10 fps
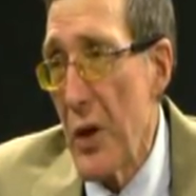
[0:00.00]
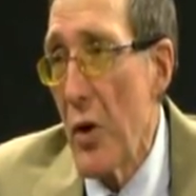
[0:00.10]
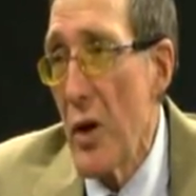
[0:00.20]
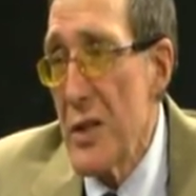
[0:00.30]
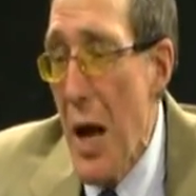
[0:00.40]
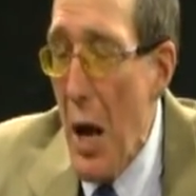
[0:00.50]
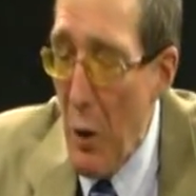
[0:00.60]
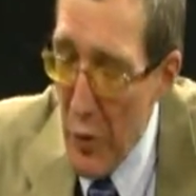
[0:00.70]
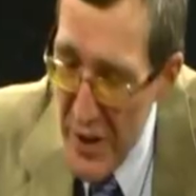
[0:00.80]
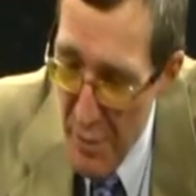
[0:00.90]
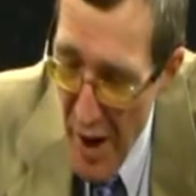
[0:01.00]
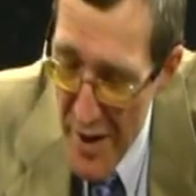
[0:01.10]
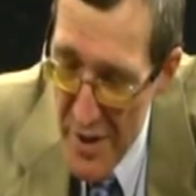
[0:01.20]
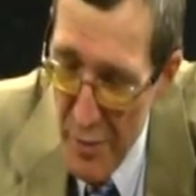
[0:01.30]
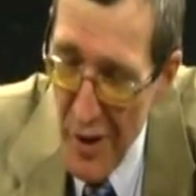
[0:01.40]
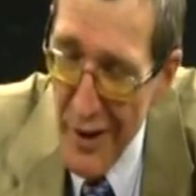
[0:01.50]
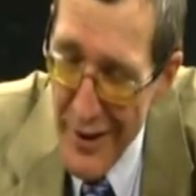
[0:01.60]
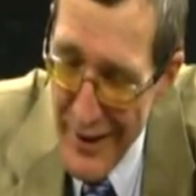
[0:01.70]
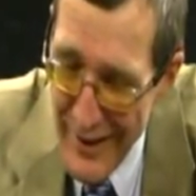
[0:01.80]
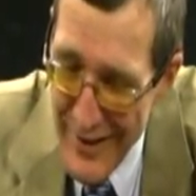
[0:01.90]
Because
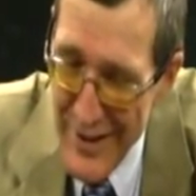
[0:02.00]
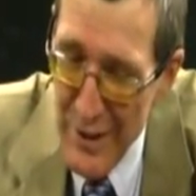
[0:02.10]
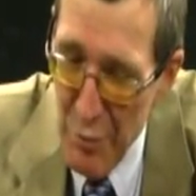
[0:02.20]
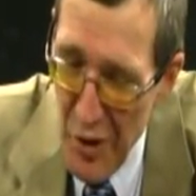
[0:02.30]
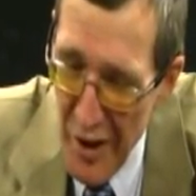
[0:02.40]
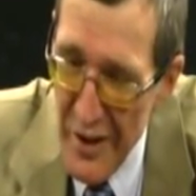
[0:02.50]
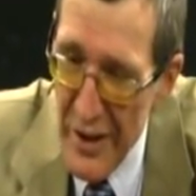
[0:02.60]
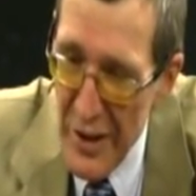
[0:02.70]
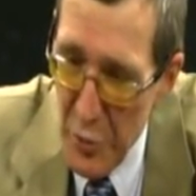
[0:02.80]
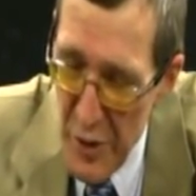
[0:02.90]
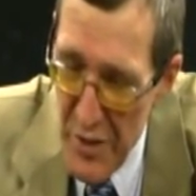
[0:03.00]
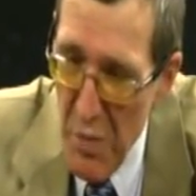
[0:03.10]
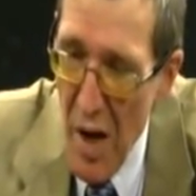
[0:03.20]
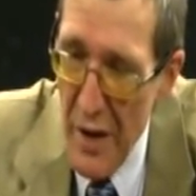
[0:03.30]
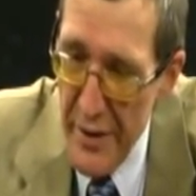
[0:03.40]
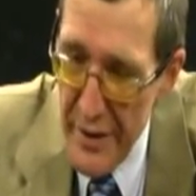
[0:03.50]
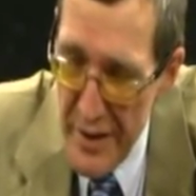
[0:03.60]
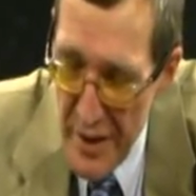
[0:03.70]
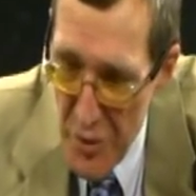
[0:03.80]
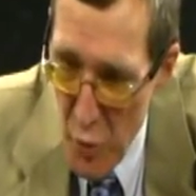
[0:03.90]
responsibility is the ability to respond to the
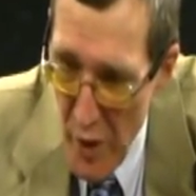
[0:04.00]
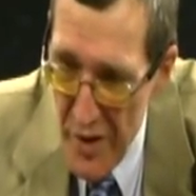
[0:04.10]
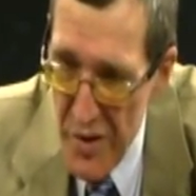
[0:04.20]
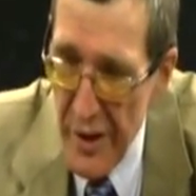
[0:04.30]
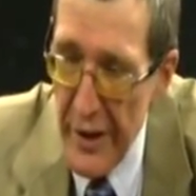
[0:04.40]
situation.